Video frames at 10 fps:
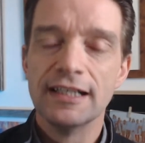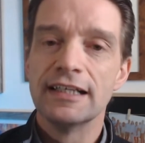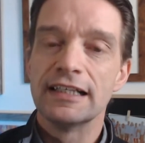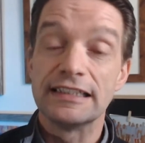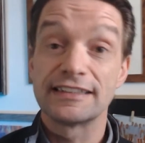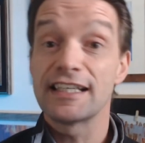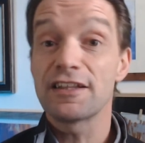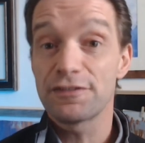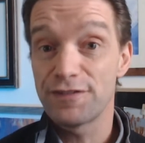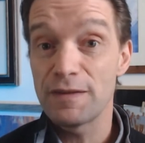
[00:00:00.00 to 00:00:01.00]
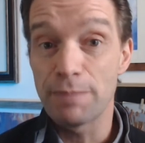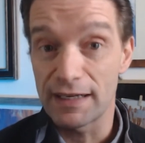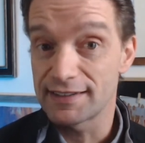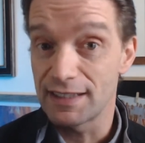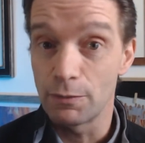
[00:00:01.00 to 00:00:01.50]
instead of the feedback
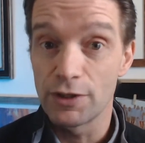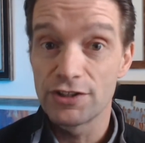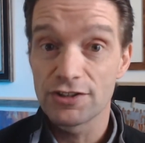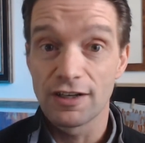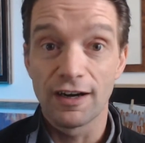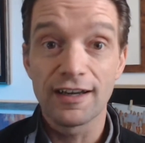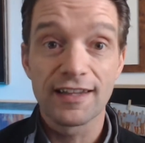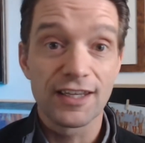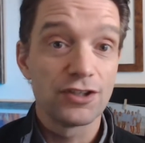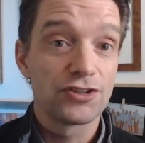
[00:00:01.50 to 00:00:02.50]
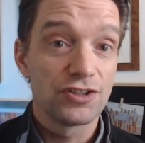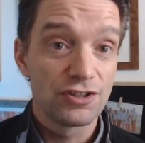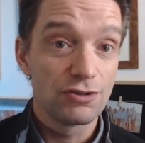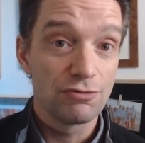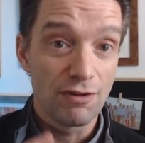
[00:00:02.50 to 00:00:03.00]
sandwich, I think you should
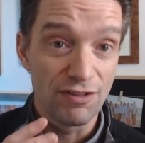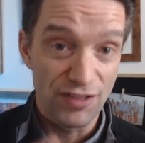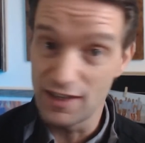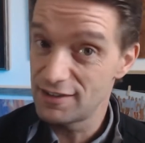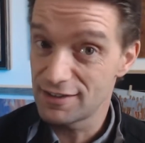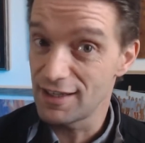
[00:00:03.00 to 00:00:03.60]
do this.